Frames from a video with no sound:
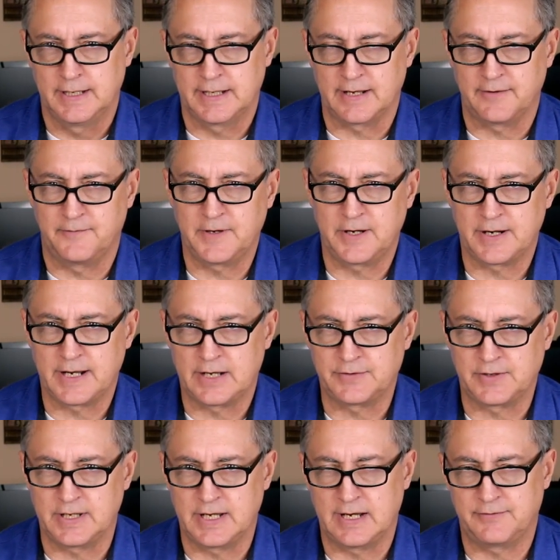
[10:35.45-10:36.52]
And I figured out
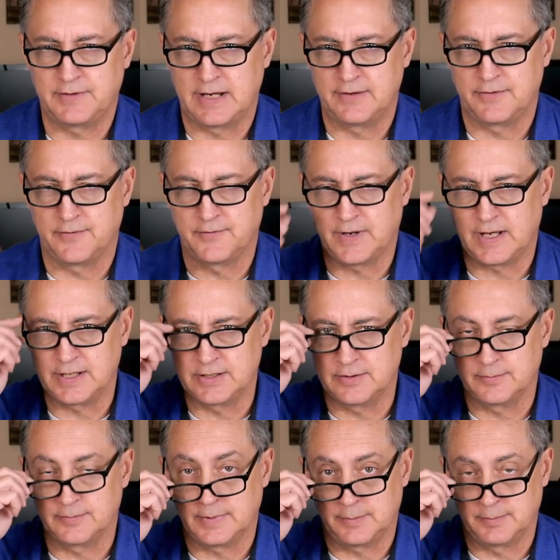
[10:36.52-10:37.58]
that you have to have the
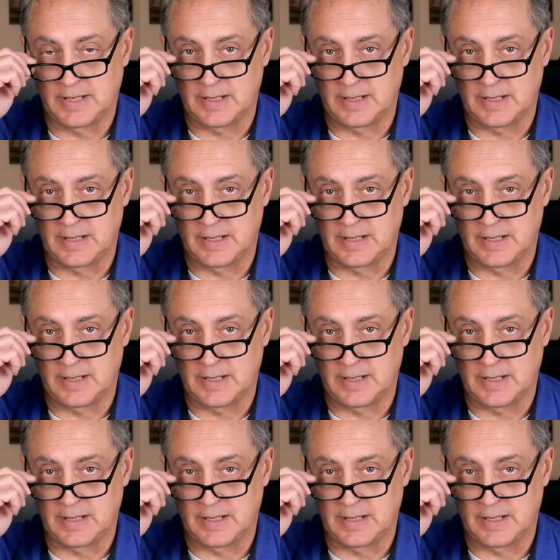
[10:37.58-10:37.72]
volume